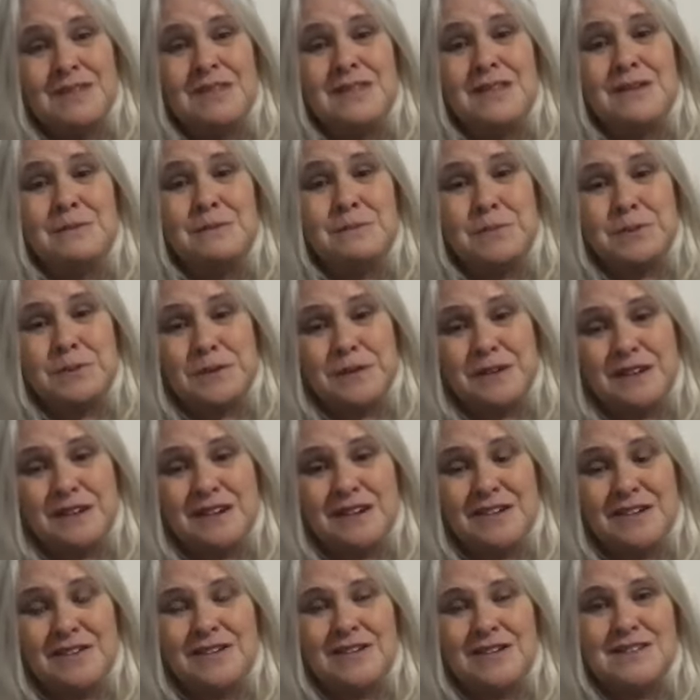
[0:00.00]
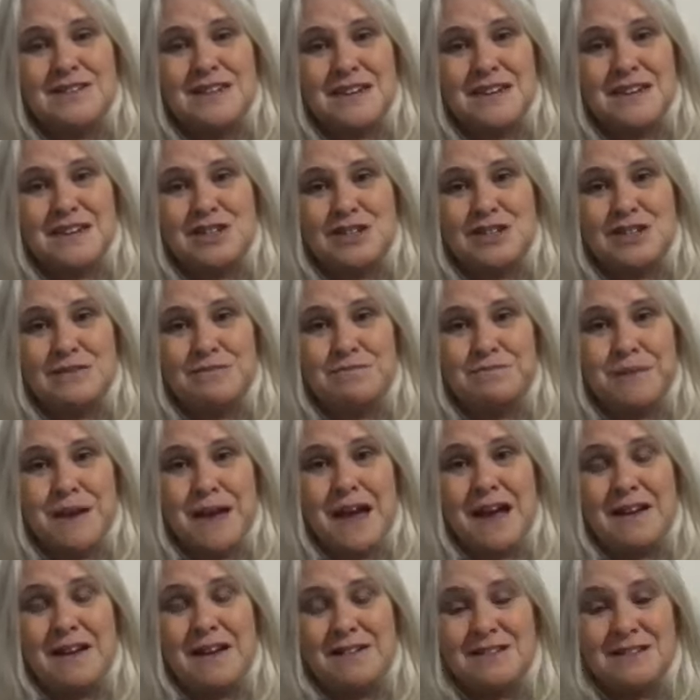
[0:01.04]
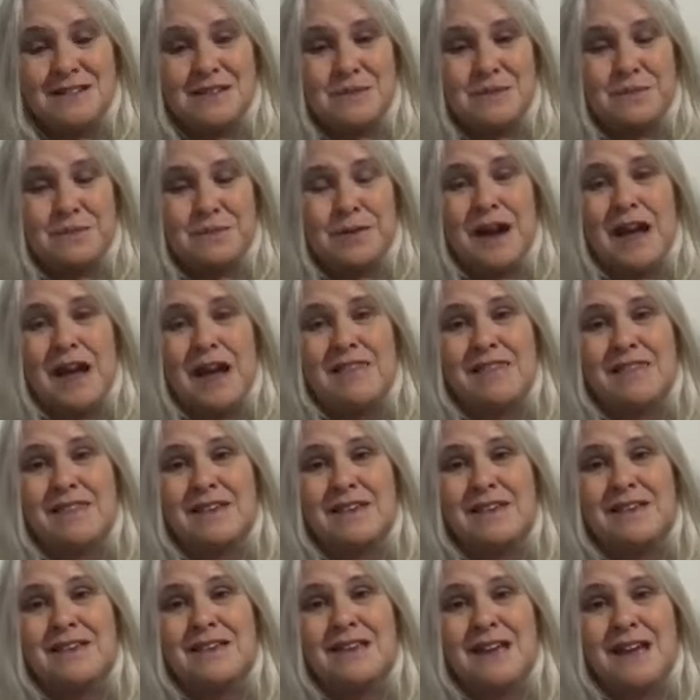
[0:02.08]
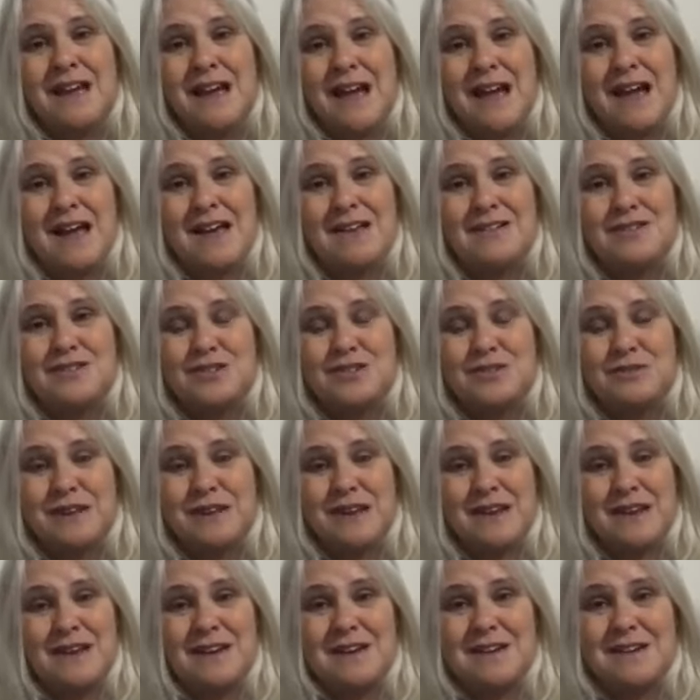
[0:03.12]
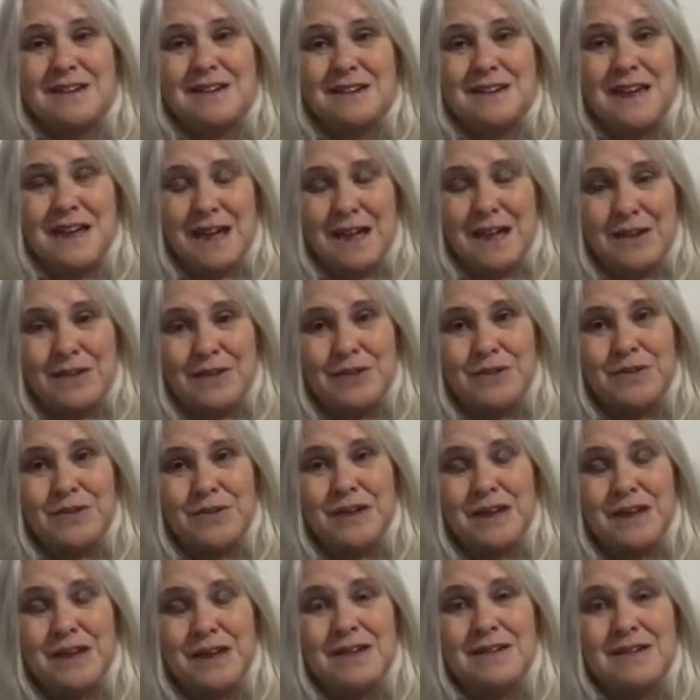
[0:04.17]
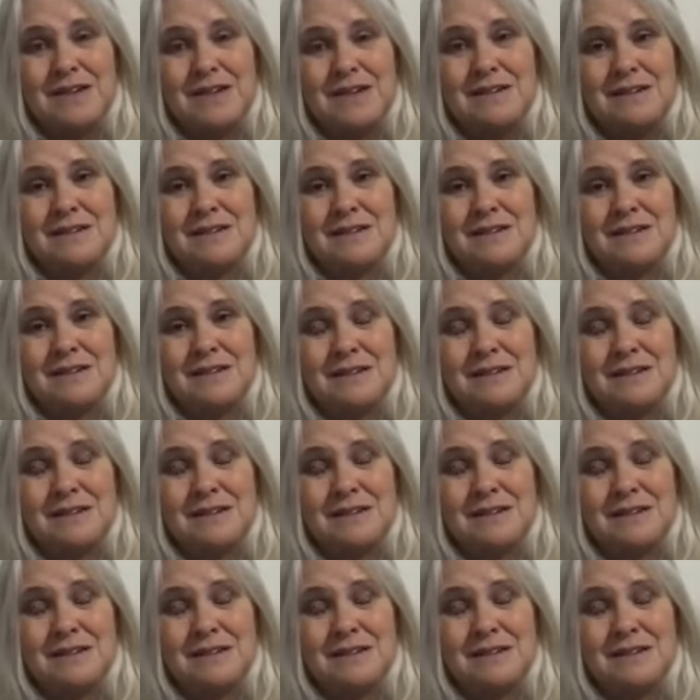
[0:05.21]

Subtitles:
And then bring your attention back to the breath as you can and how you can.